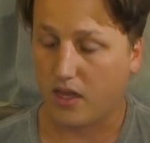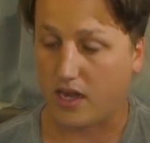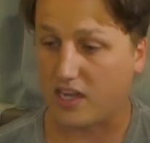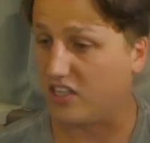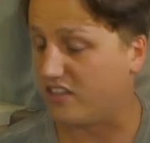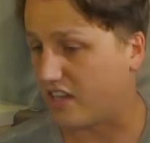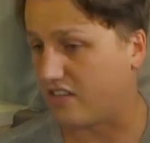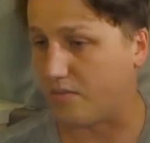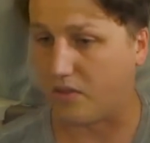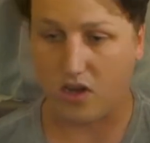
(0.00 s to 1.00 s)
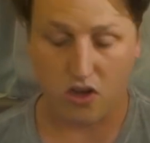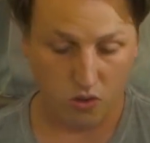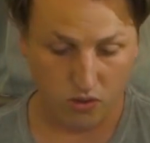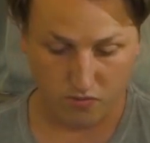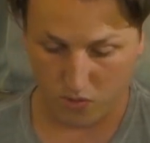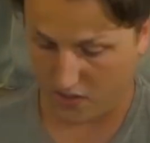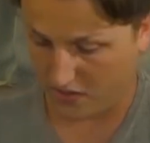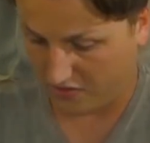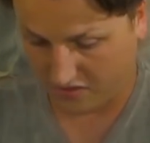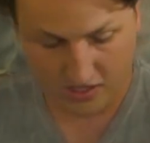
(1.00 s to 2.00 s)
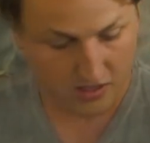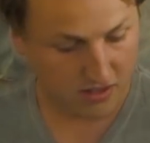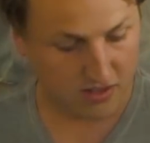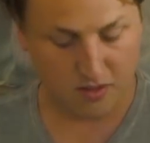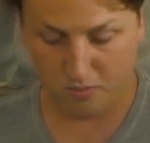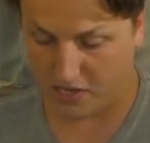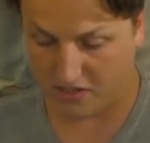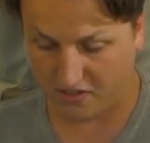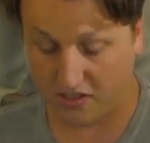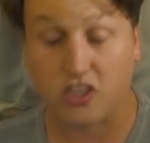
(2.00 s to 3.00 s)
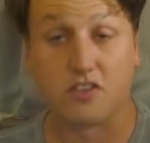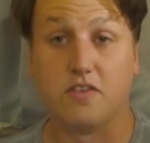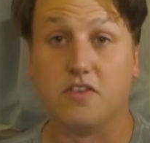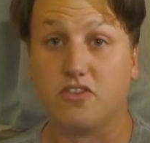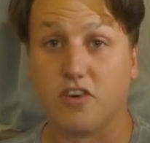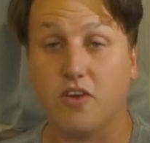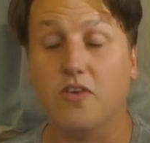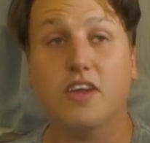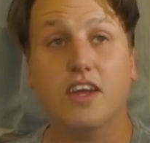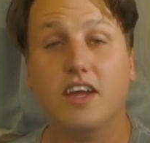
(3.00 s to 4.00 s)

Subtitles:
It actually takes up the whole of one of these seats under the bus just for the drone.